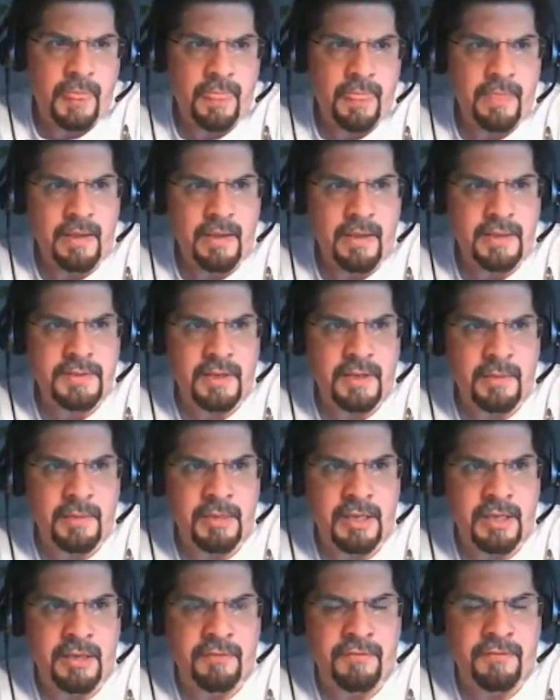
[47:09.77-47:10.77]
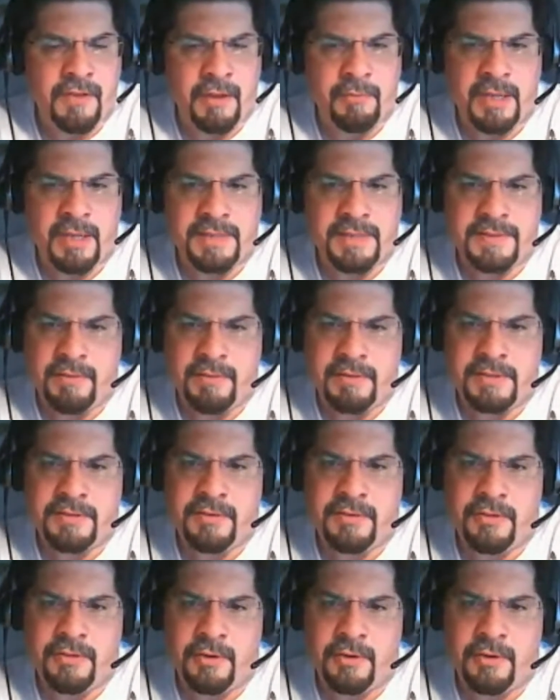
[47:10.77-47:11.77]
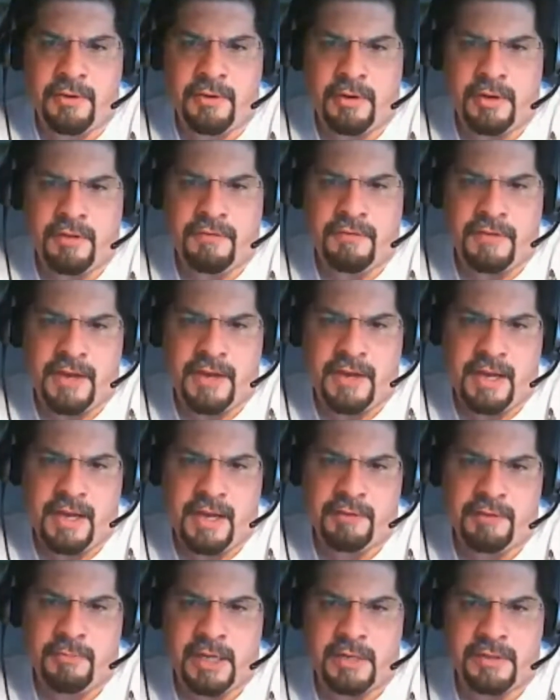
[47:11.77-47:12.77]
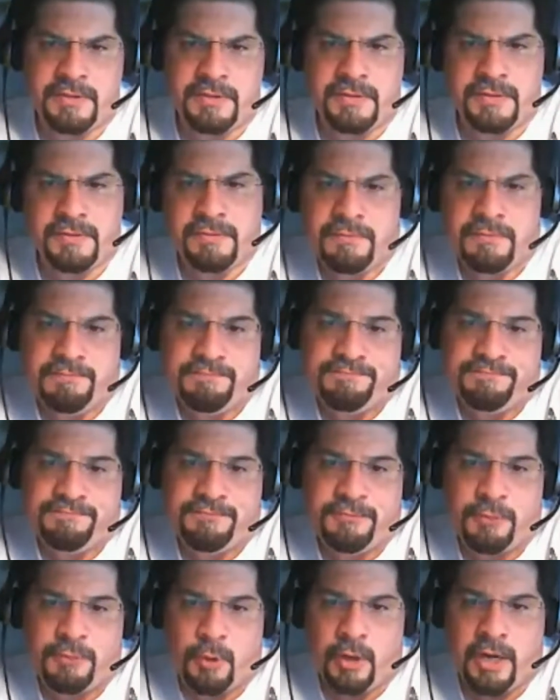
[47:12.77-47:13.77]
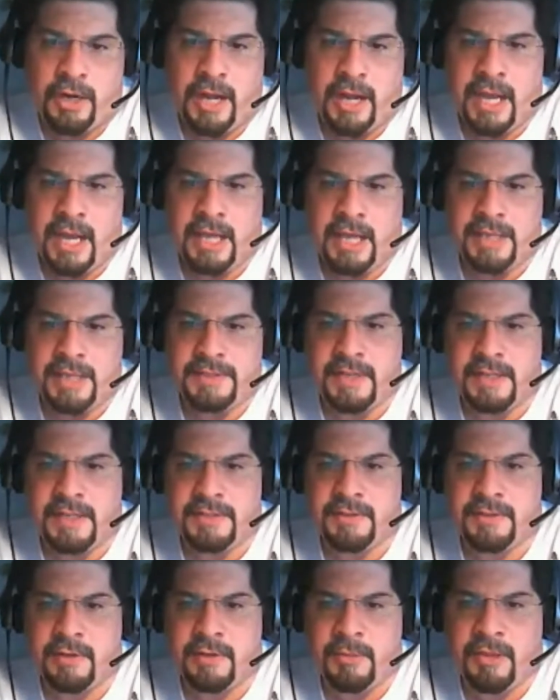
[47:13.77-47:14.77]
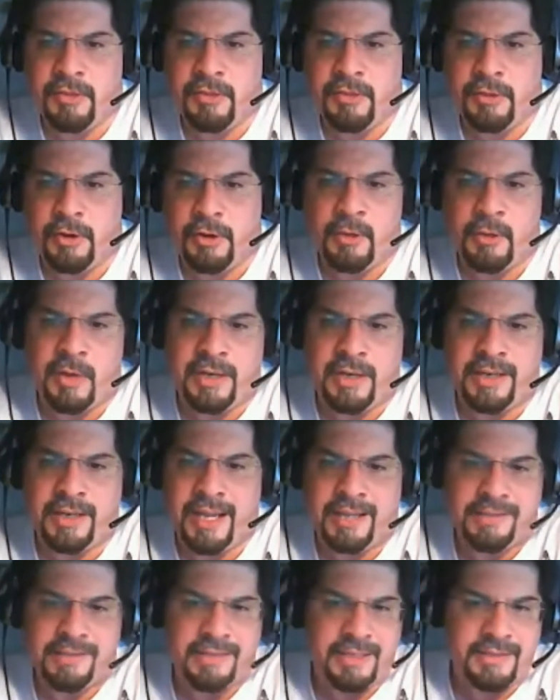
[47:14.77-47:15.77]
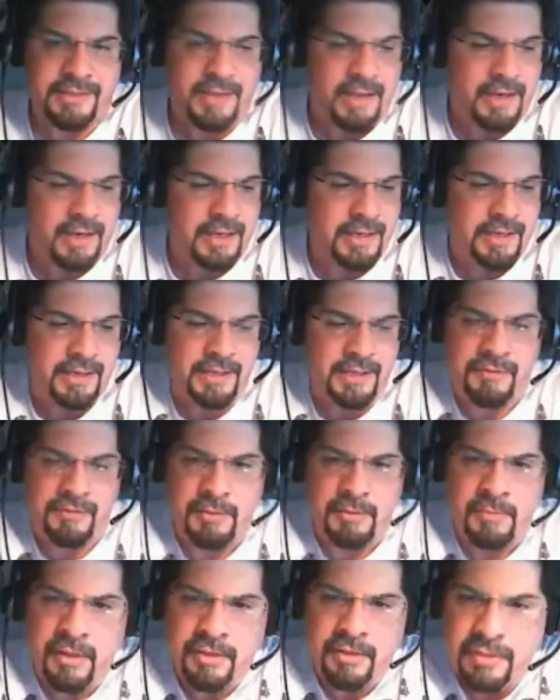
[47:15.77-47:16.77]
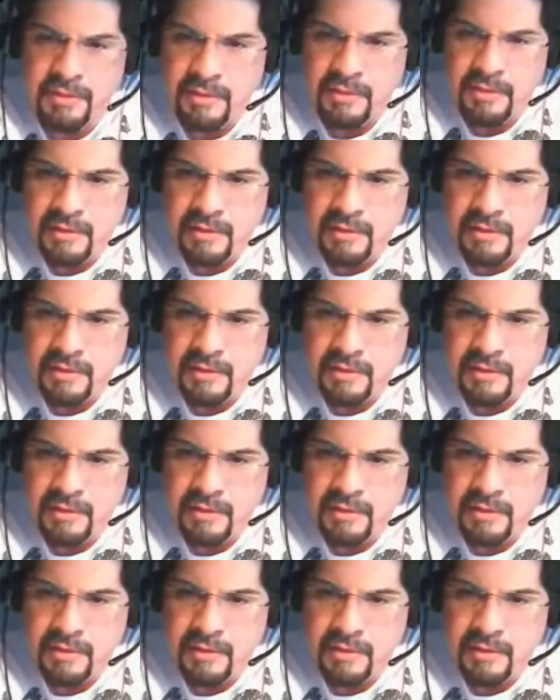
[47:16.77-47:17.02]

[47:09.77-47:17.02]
it's gonna be 5 by 7 is 35 minus 4 days. That's gonna be 31 days. Let's call it an even month.